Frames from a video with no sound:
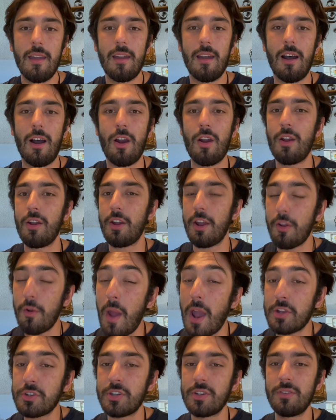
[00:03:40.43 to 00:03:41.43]
Our
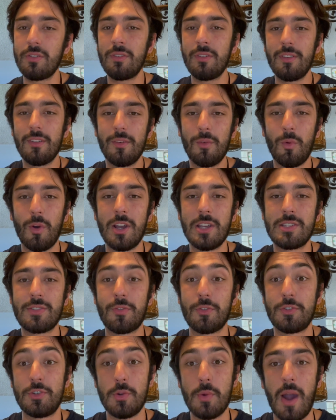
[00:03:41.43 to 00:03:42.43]
interaction was
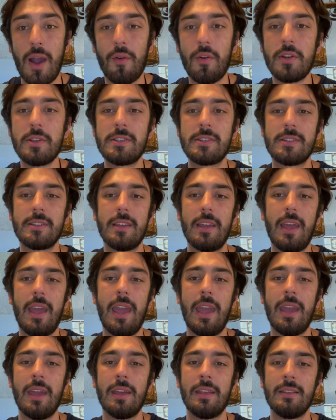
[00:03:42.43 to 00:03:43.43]
for 2 hours,
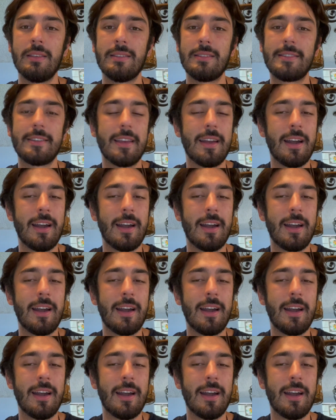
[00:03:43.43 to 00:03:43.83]
and